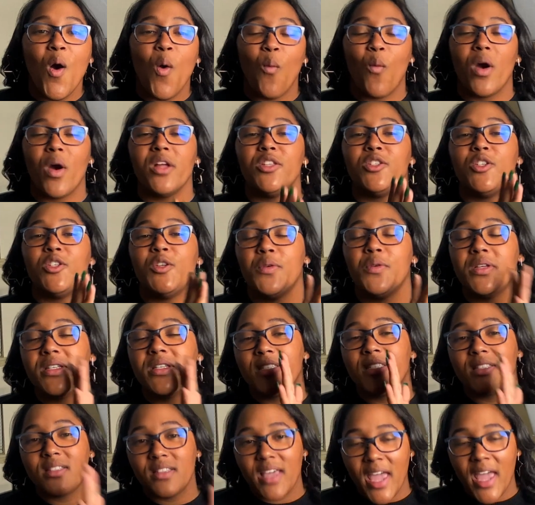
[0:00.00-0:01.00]
want to
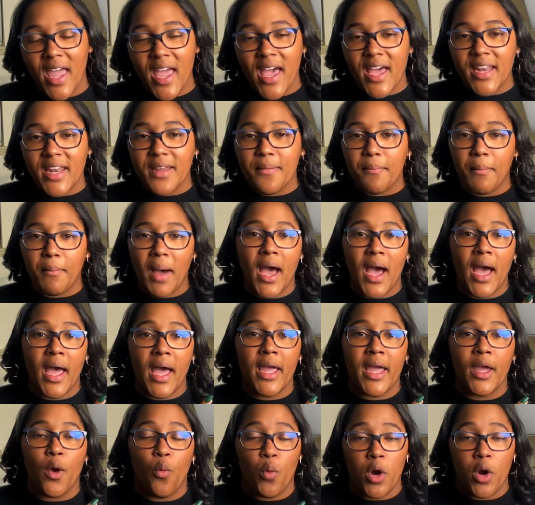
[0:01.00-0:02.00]
scan
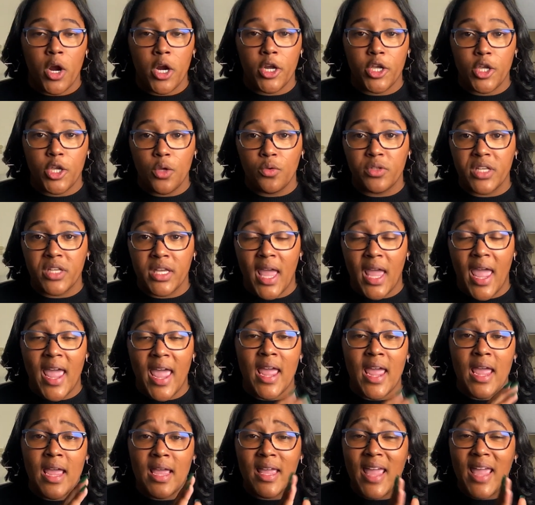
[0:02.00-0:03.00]
my work using
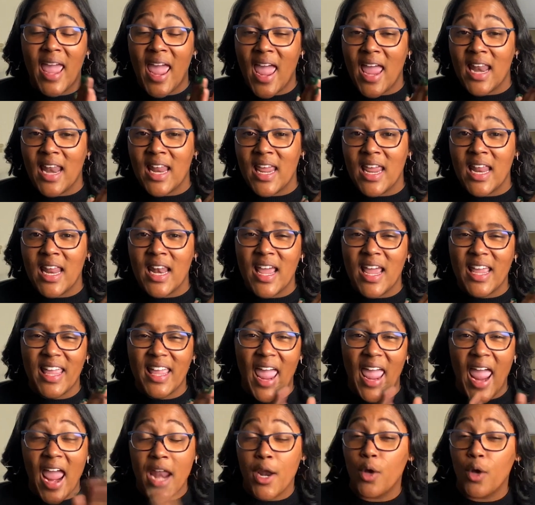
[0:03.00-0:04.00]
a Canon
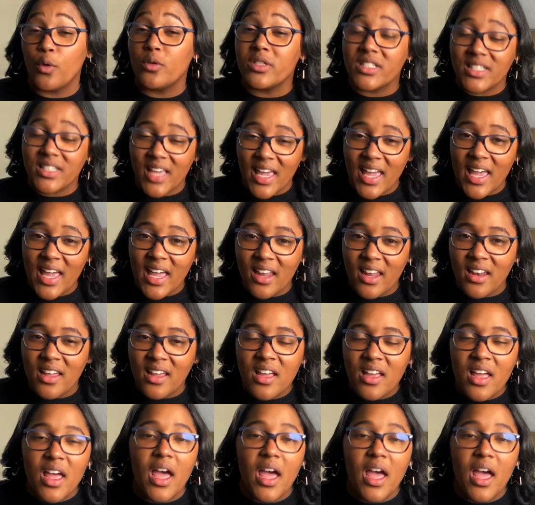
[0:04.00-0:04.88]
CanoScan.